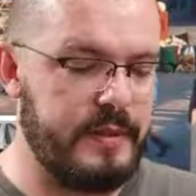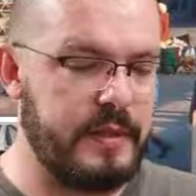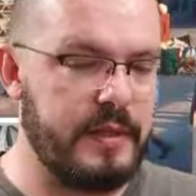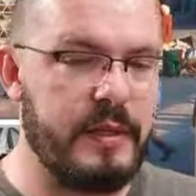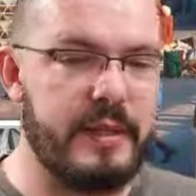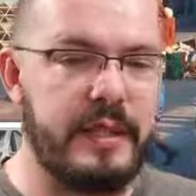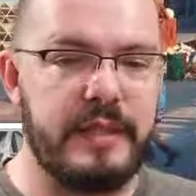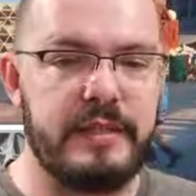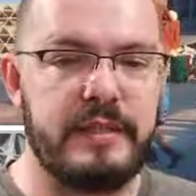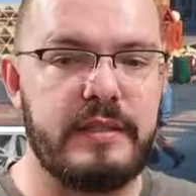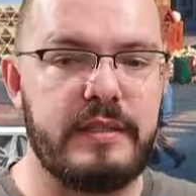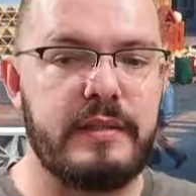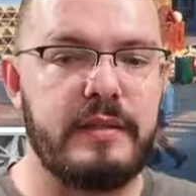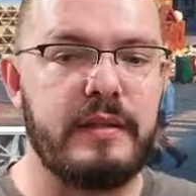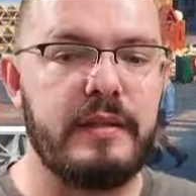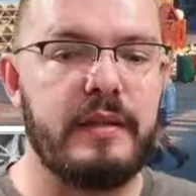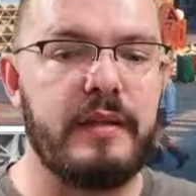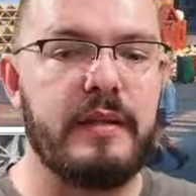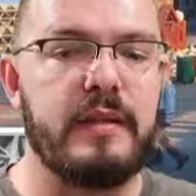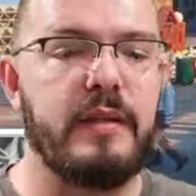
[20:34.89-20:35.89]
let's
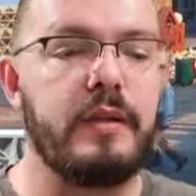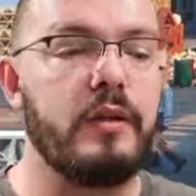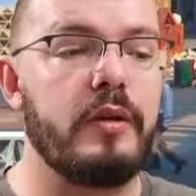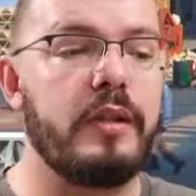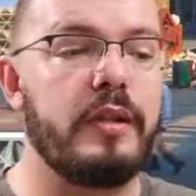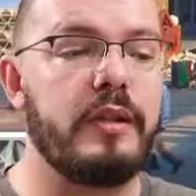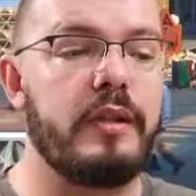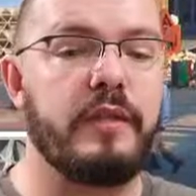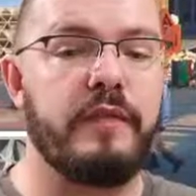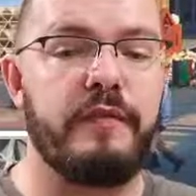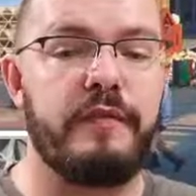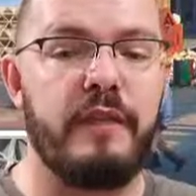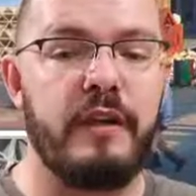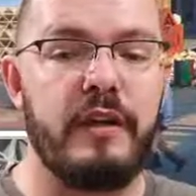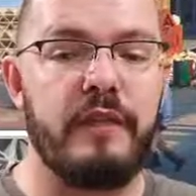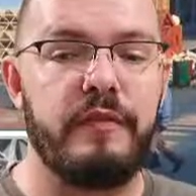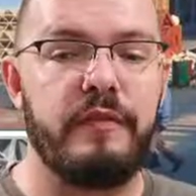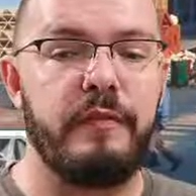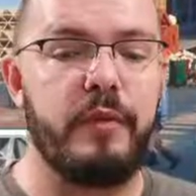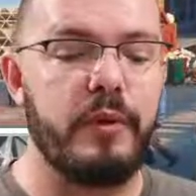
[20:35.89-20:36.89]
look at the
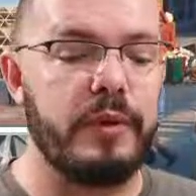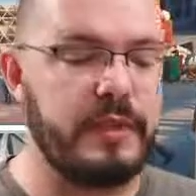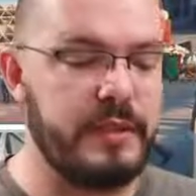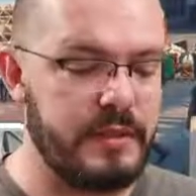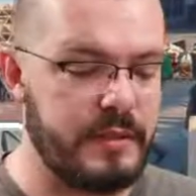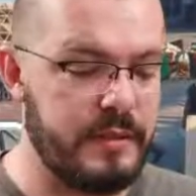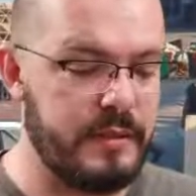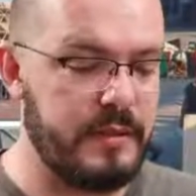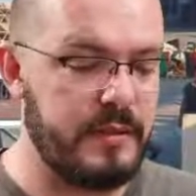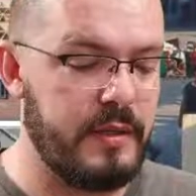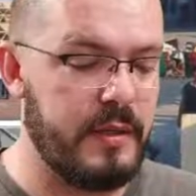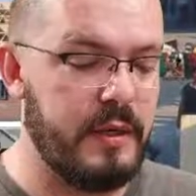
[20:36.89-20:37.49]
5 points.